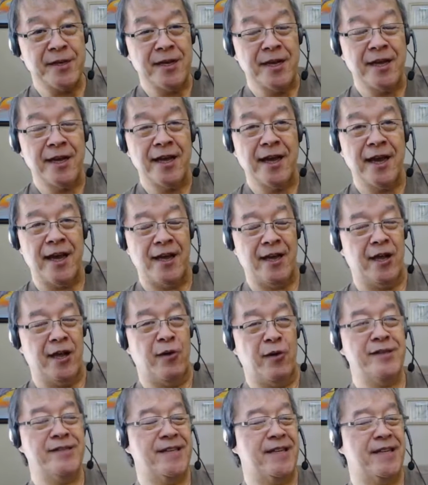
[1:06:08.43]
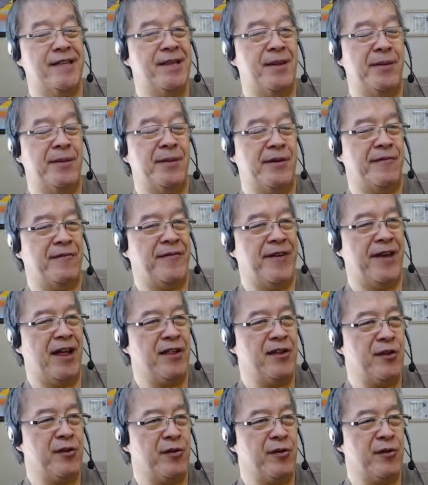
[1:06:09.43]
I always get something of value
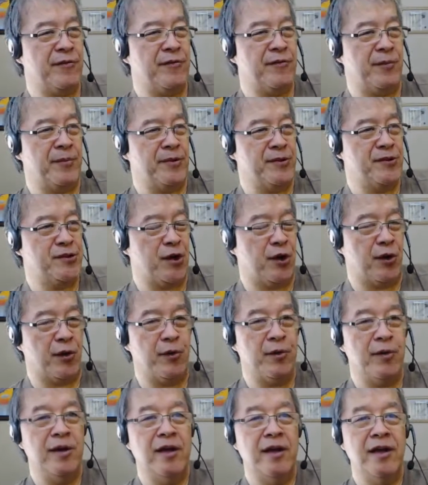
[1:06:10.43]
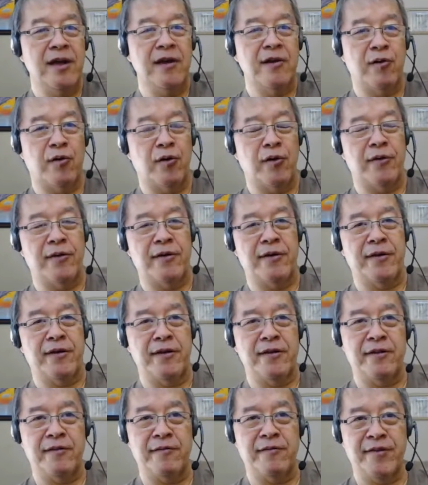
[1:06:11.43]
from the show or the
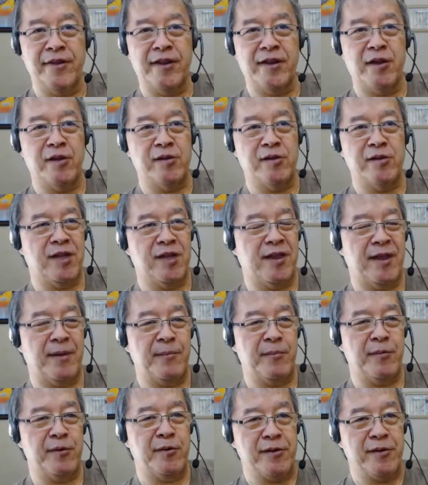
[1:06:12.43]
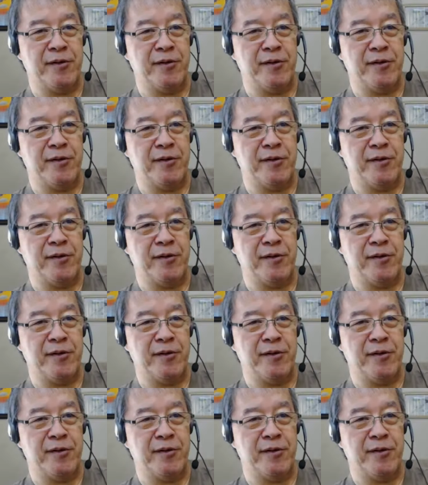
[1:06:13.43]
videos that they produce,